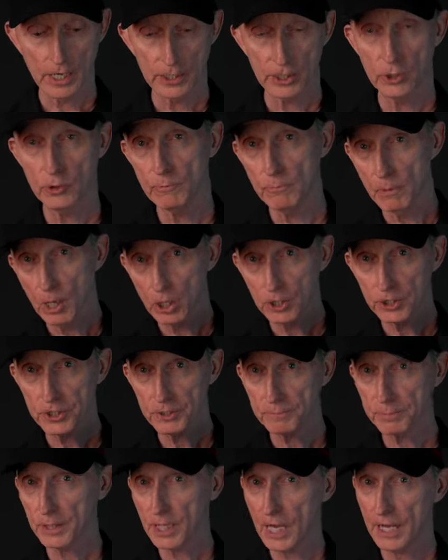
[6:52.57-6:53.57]
You
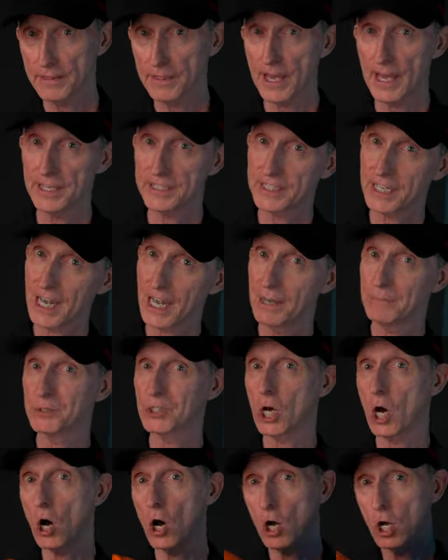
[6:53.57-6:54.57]
multiply that times
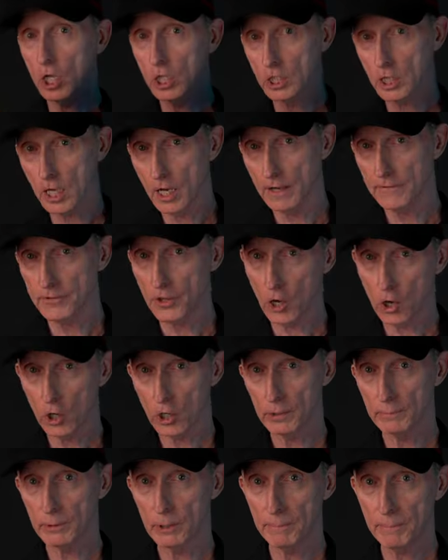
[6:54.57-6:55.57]
all of the
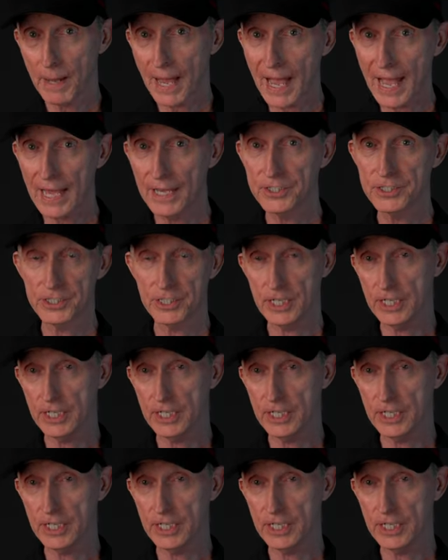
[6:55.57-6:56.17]
armor pads